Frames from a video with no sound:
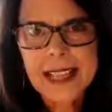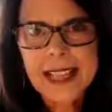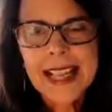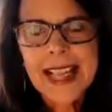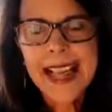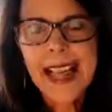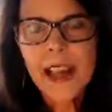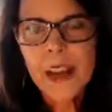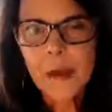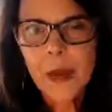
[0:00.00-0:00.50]

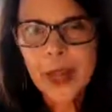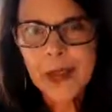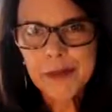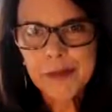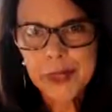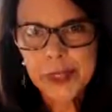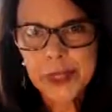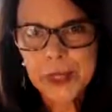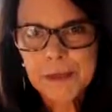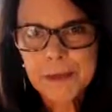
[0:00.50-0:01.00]

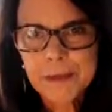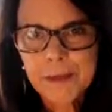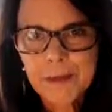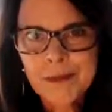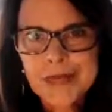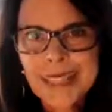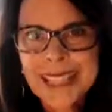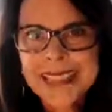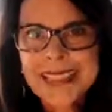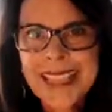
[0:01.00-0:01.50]
However,
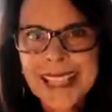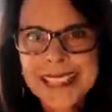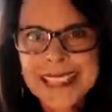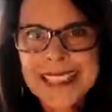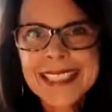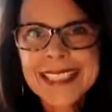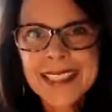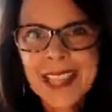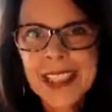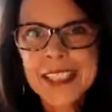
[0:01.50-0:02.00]
that is
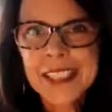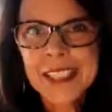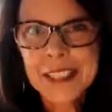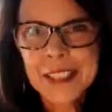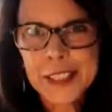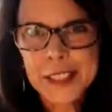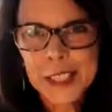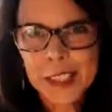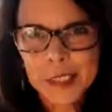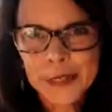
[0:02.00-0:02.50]
not
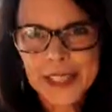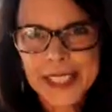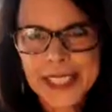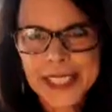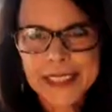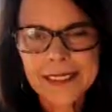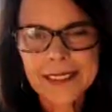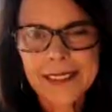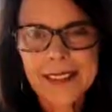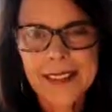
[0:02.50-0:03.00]

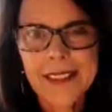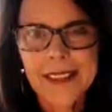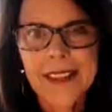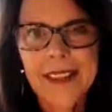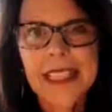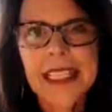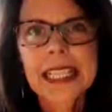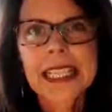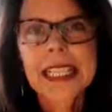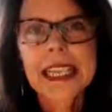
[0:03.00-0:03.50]
serving
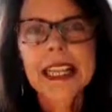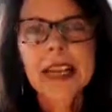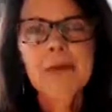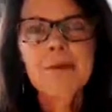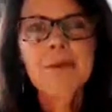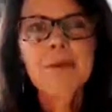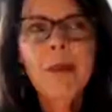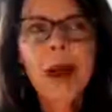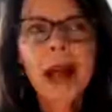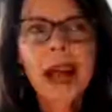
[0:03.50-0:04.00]

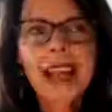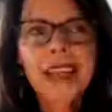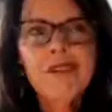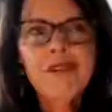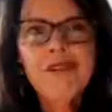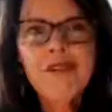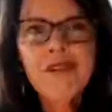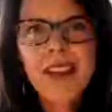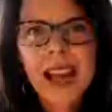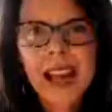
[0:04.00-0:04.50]
my
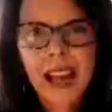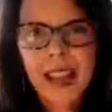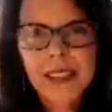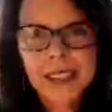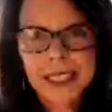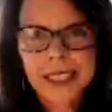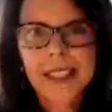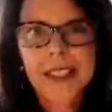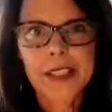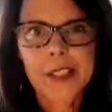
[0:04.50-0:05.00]

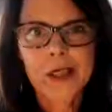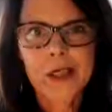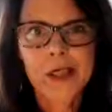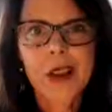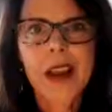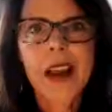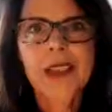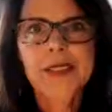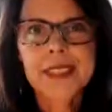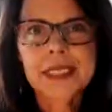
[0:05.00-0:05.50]
value
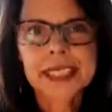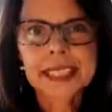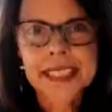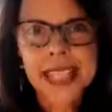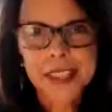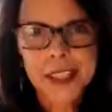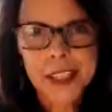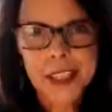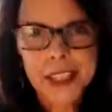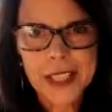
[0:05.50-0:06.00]
of
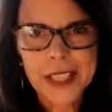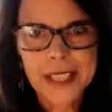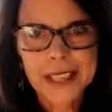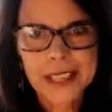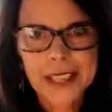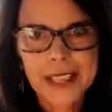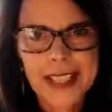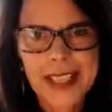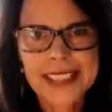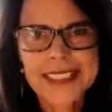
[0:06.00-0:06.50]

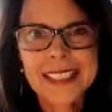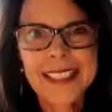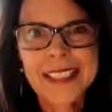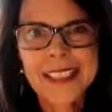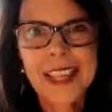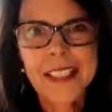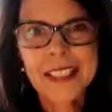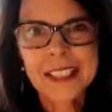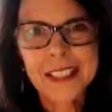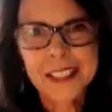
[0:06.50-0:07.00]
connection, and it's
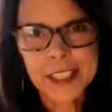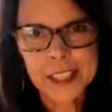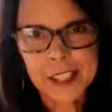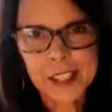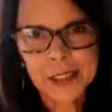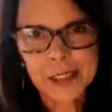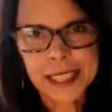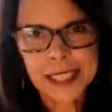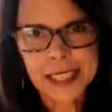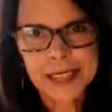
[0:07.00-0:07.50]
not
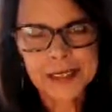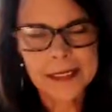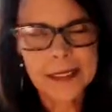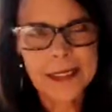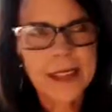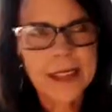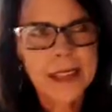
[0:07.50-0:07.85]
serving